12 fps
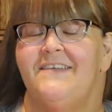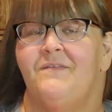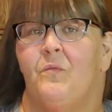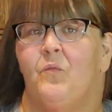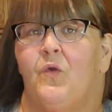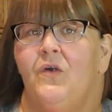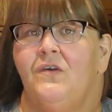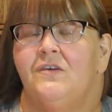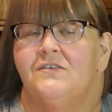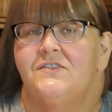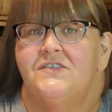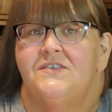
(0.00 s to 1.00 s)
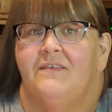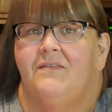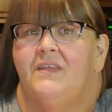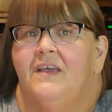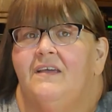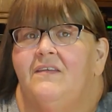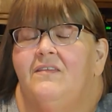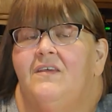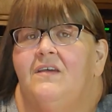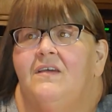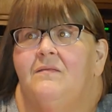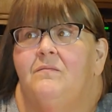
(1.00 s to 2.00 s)
even worse.
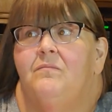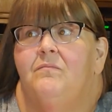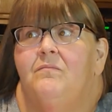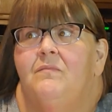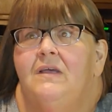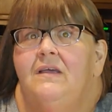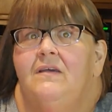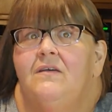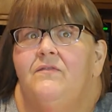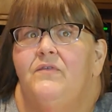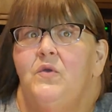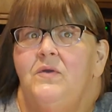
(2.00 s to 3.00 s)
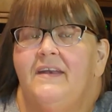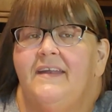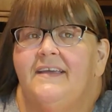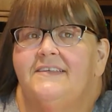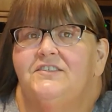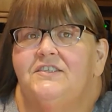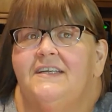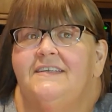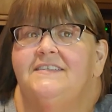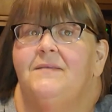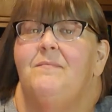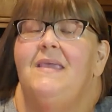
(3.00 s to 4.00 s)
The food addiction,
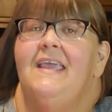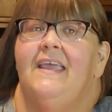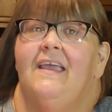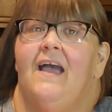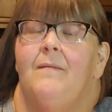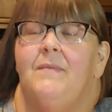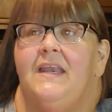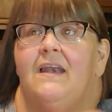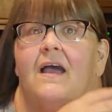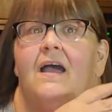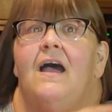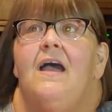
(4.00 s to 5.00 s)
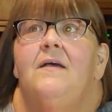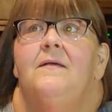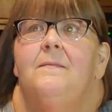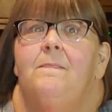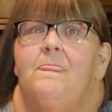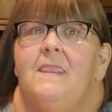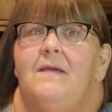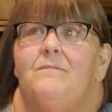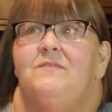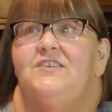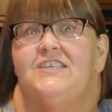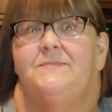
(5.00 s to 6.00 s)
to me, I mean,
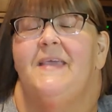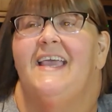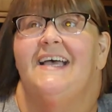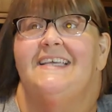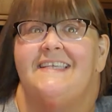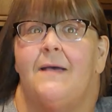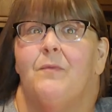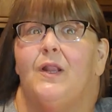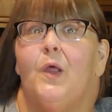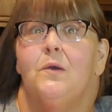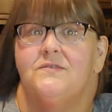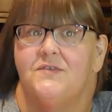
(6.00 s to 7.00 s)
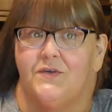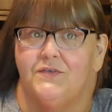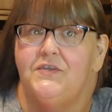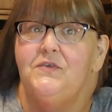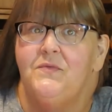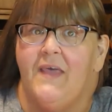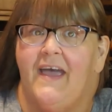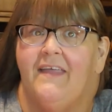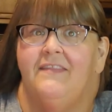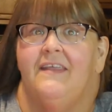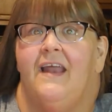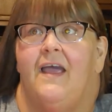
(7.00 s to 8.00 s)
just because I'm closer to
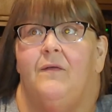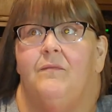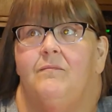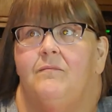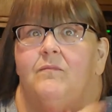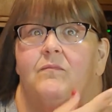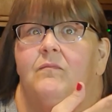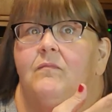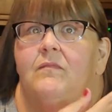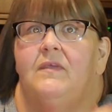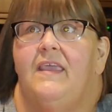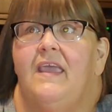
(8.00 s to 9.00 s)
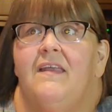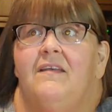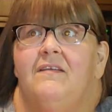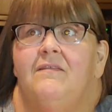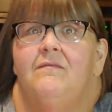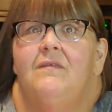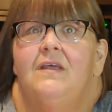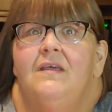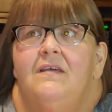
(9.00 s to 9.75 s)
that than I can